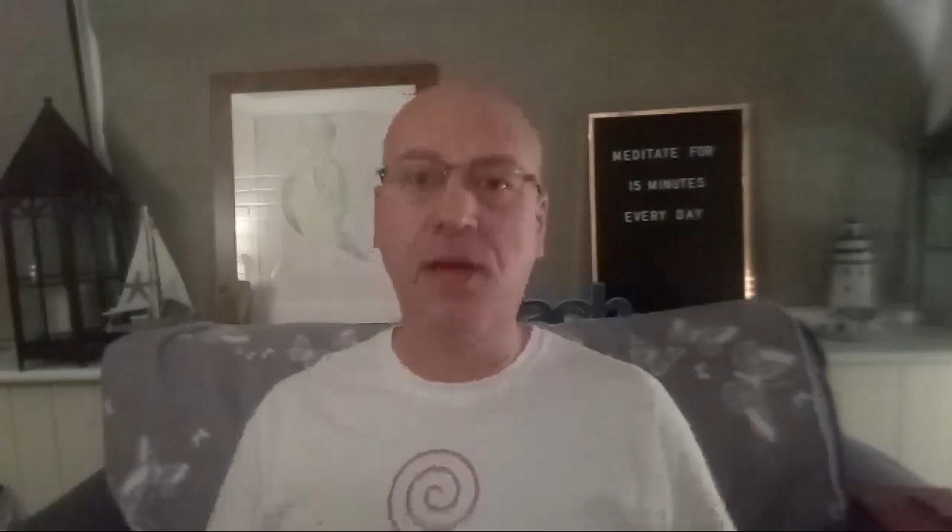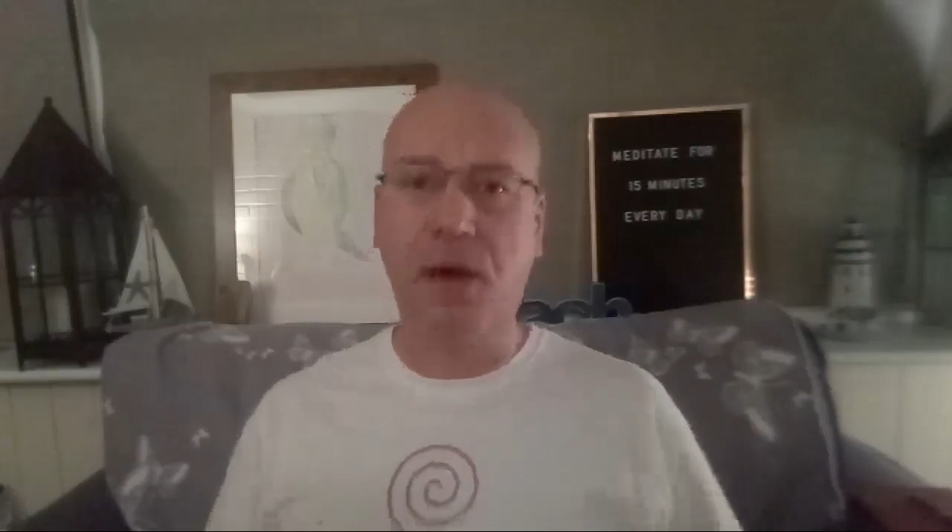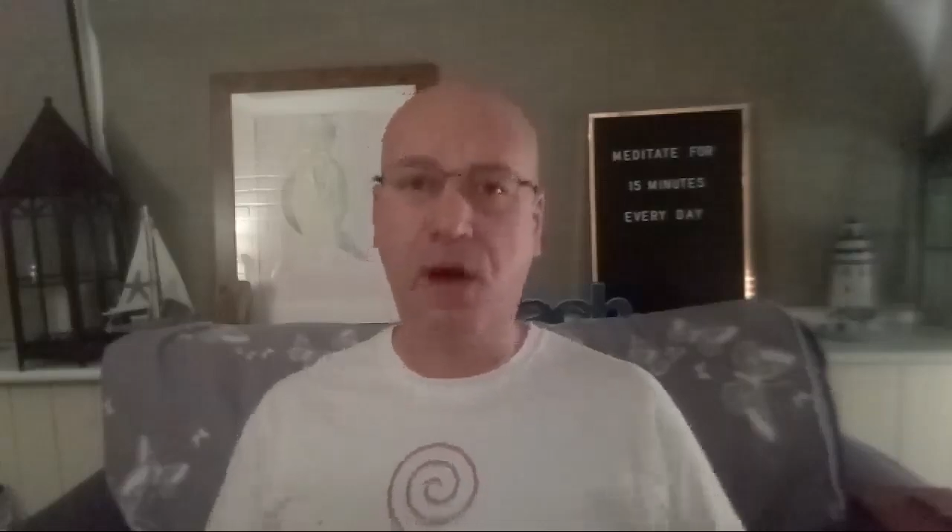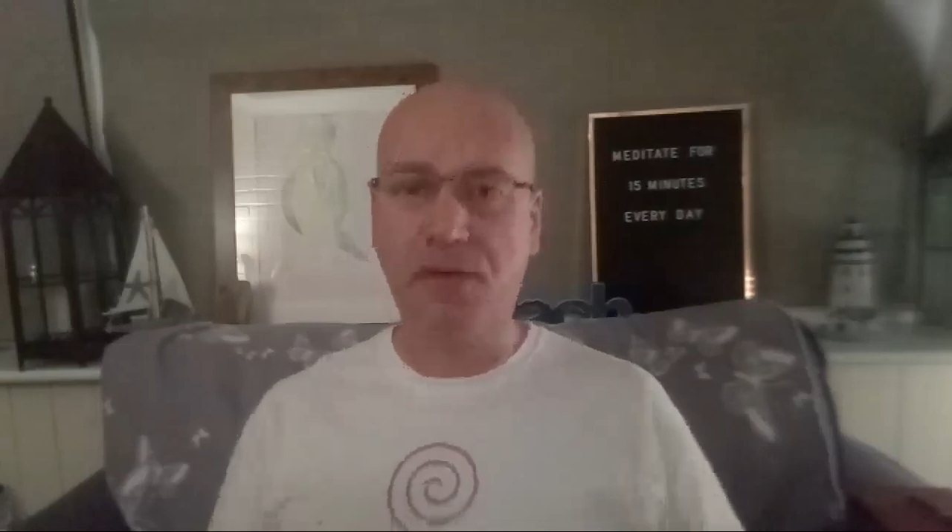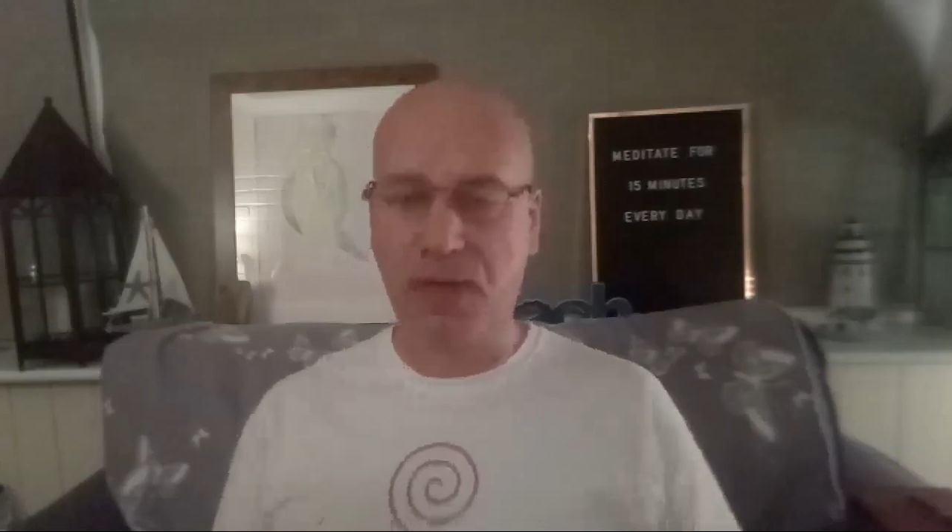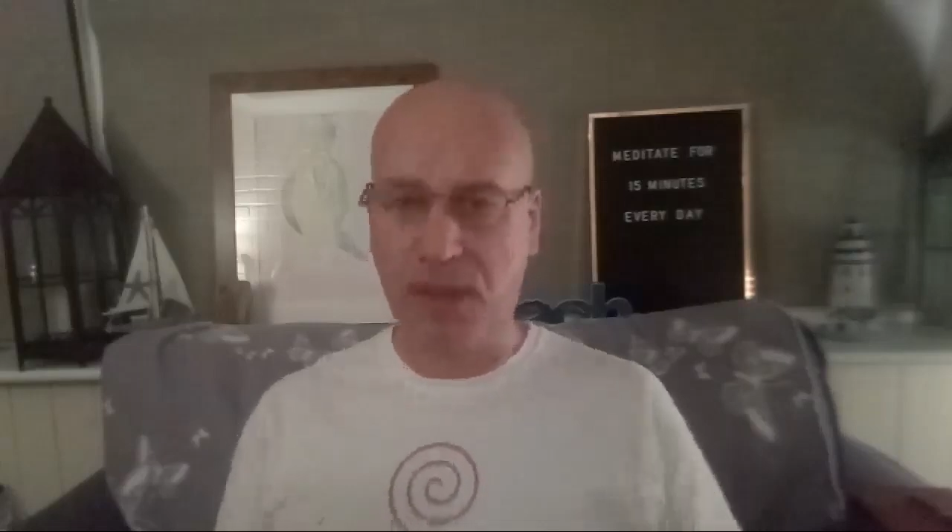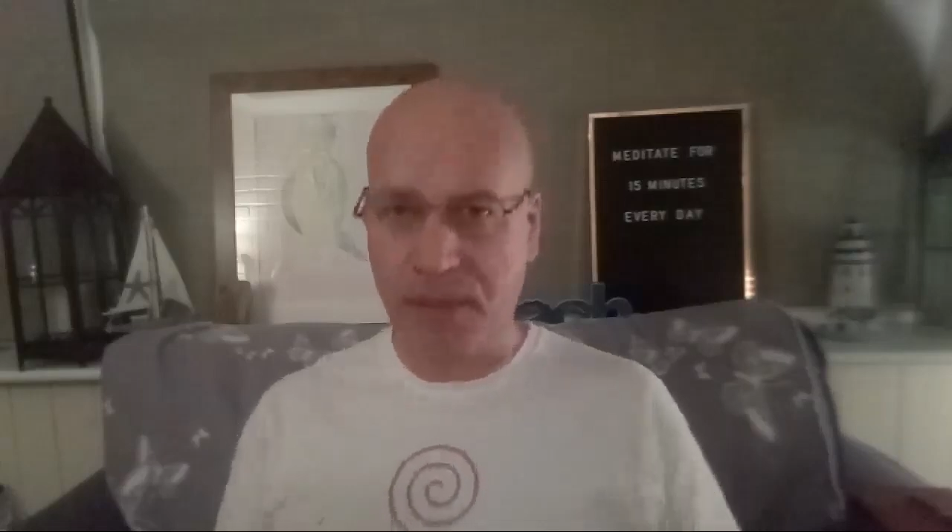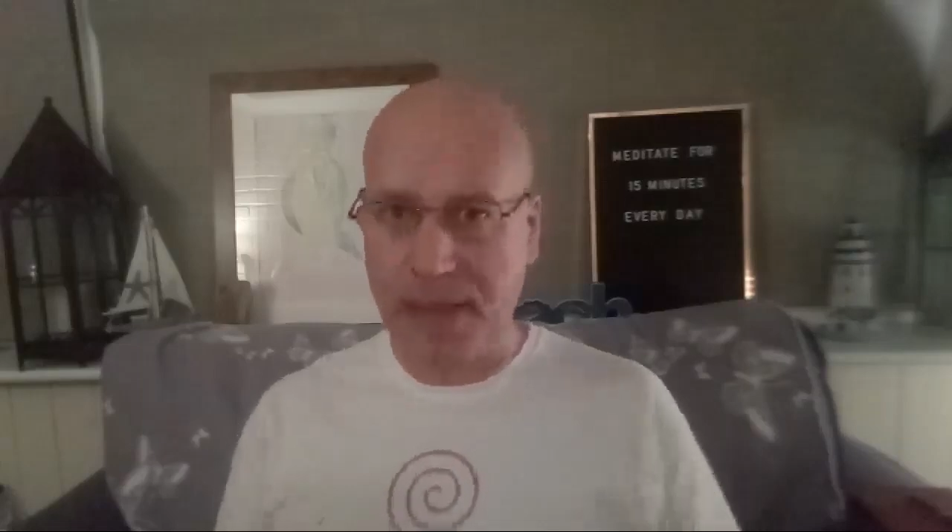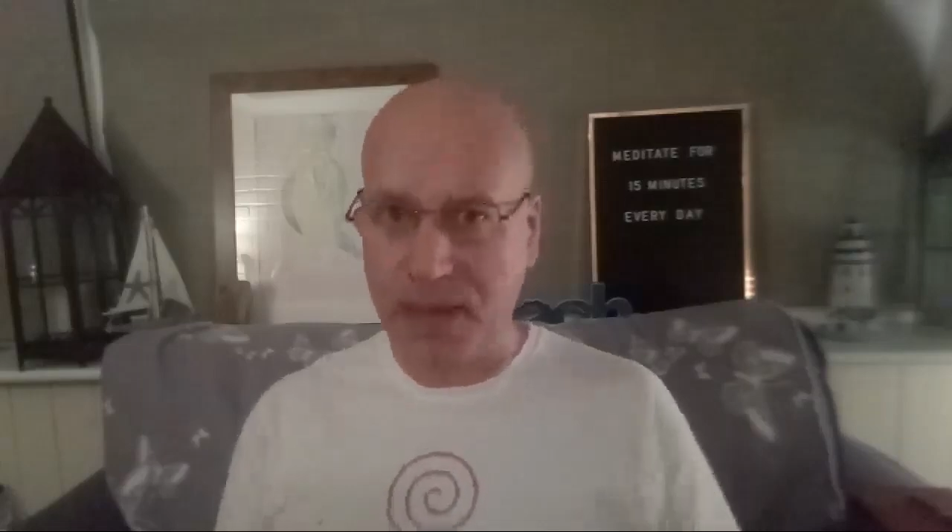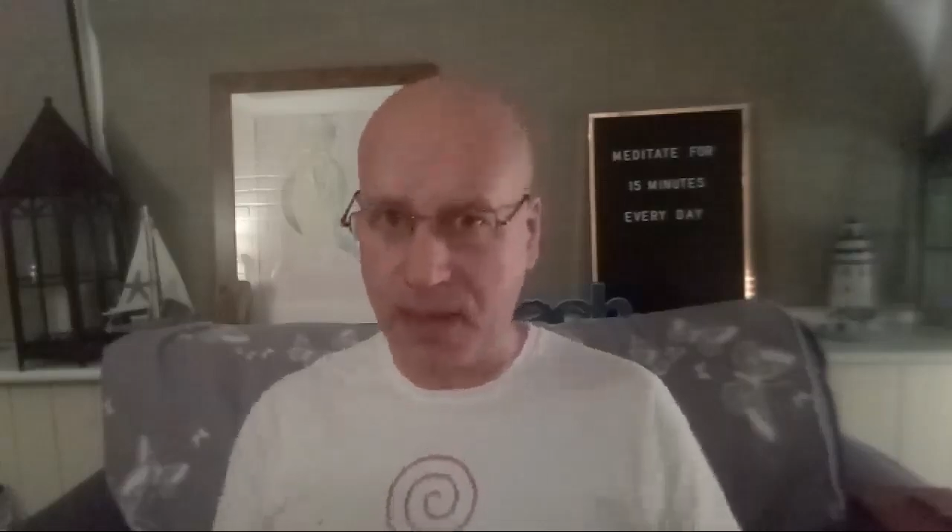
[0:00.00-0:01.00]
Obviously,
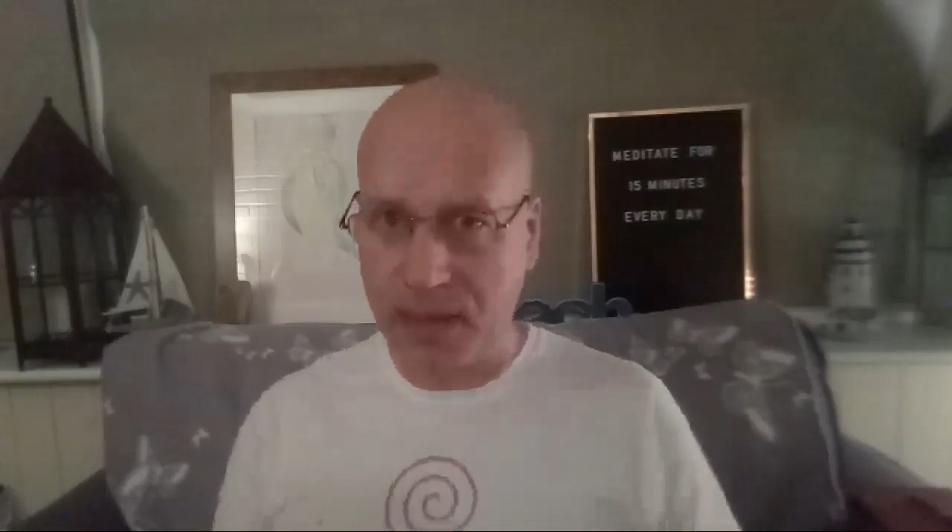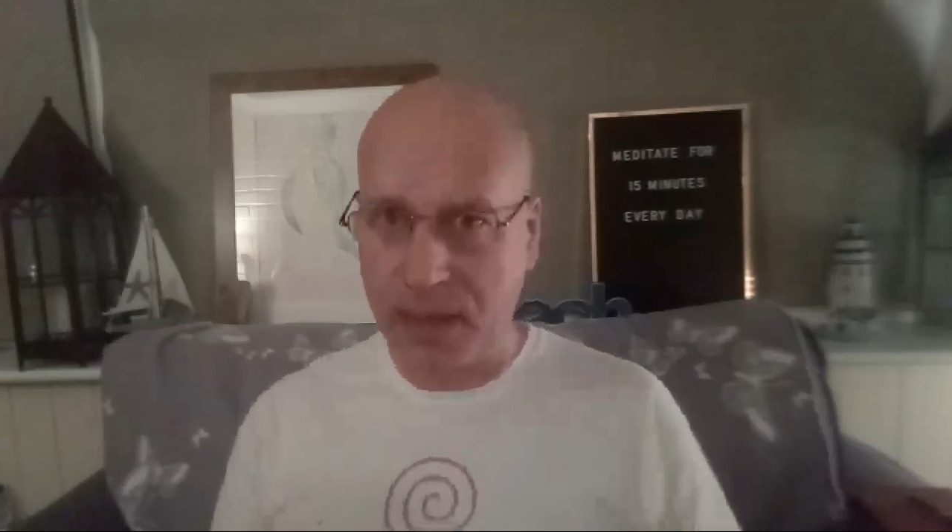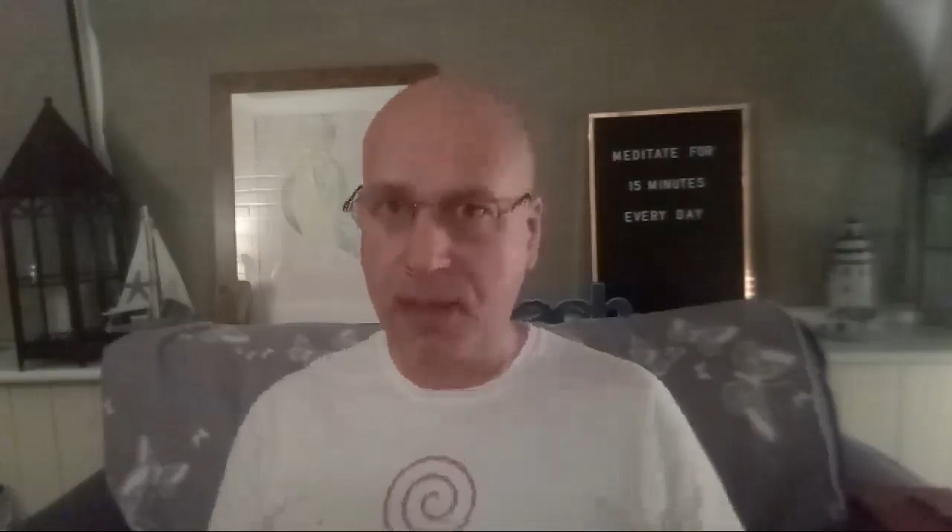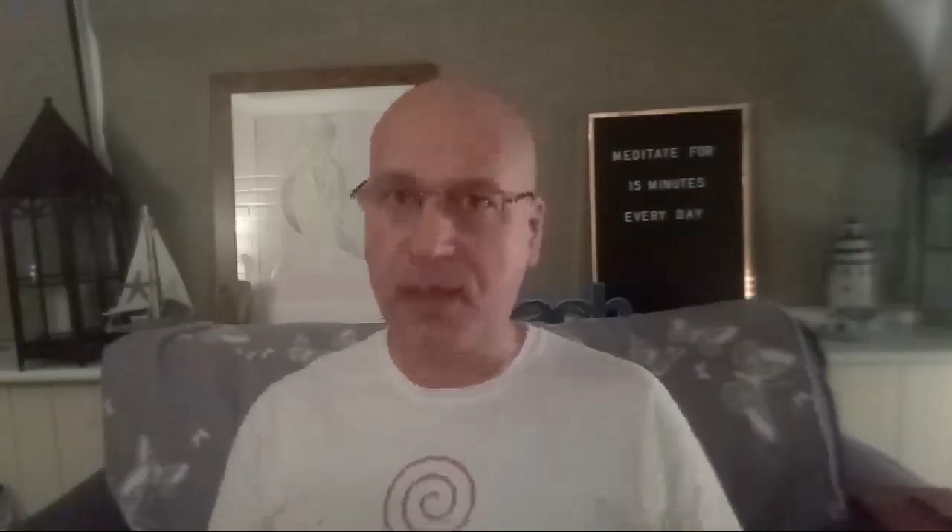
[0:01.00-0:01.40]
mainly